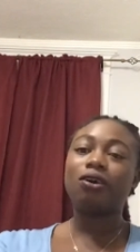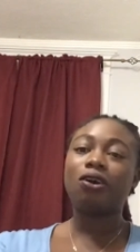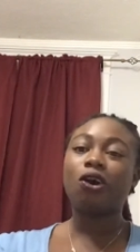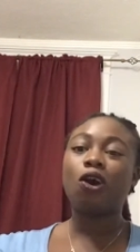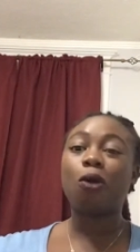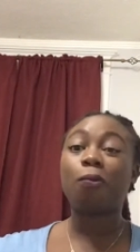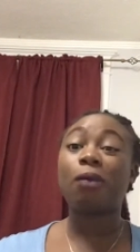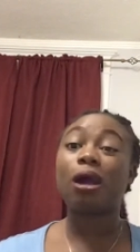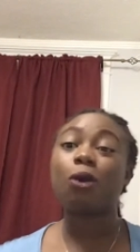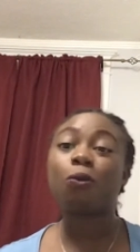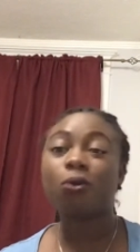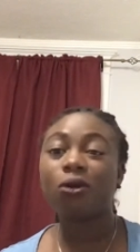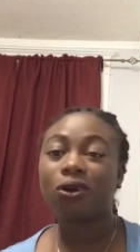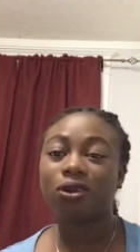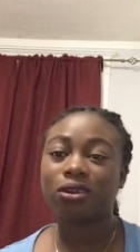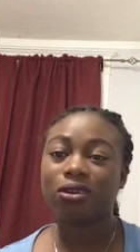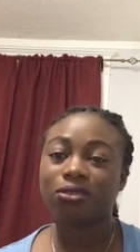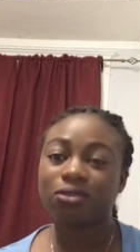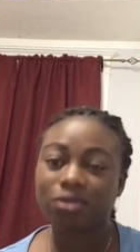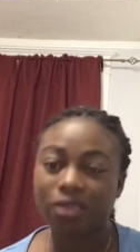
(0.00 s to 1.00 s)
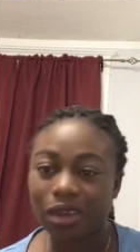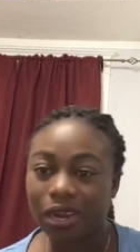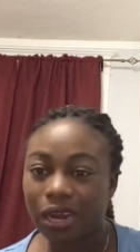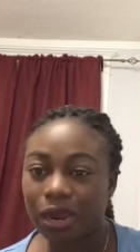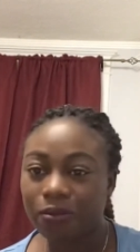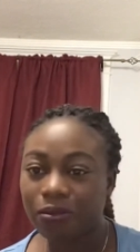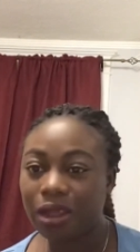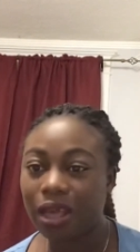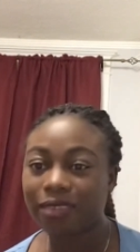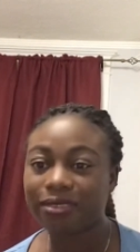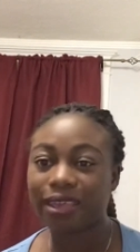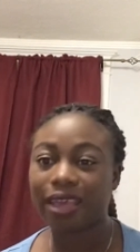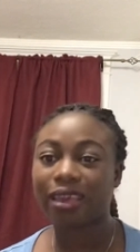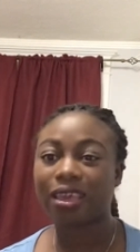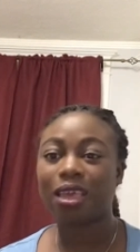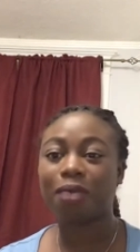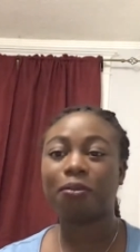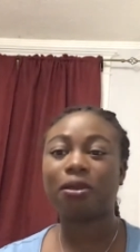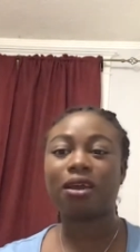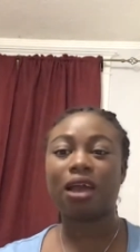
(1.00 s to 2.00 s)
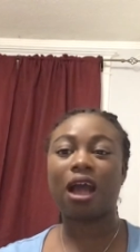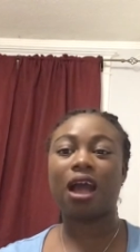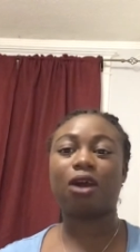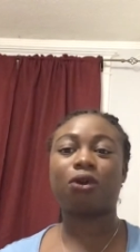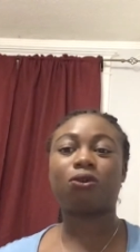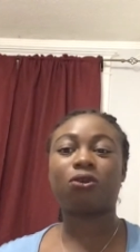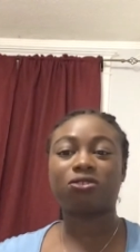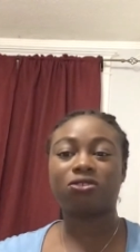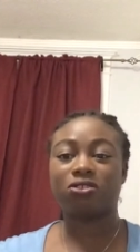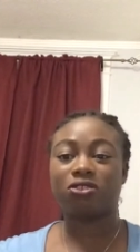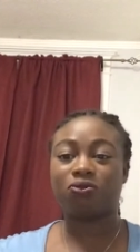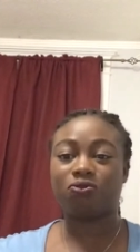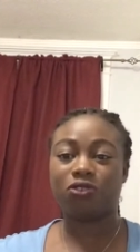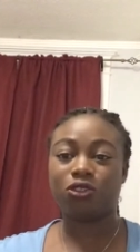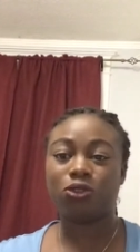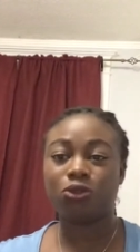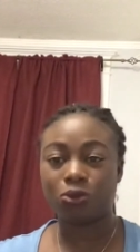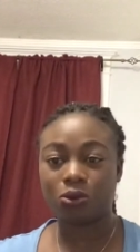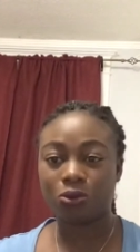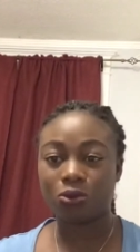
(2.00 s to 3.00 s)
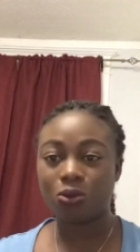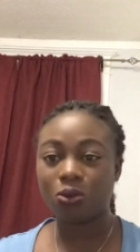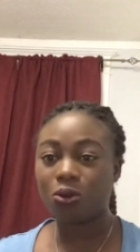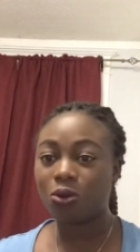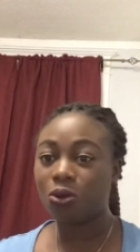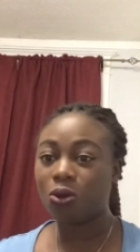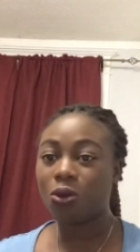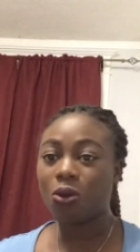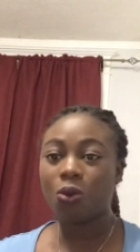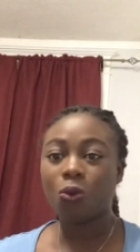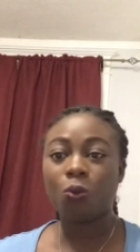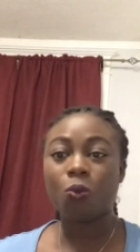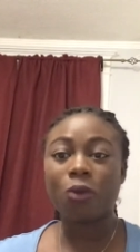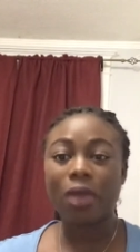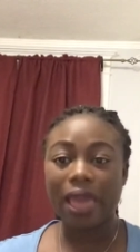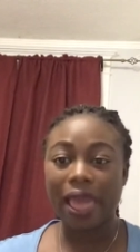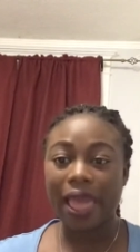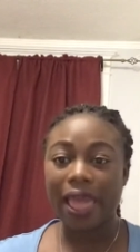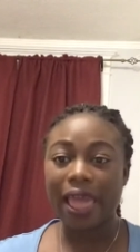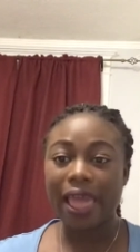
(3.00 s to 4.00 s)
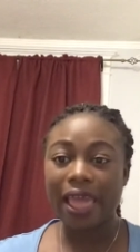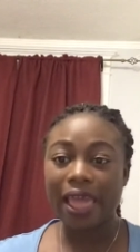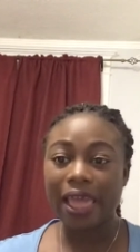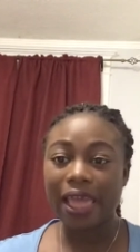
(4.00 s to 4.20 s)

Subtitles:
on my way on Instagram, that's how I came across this video where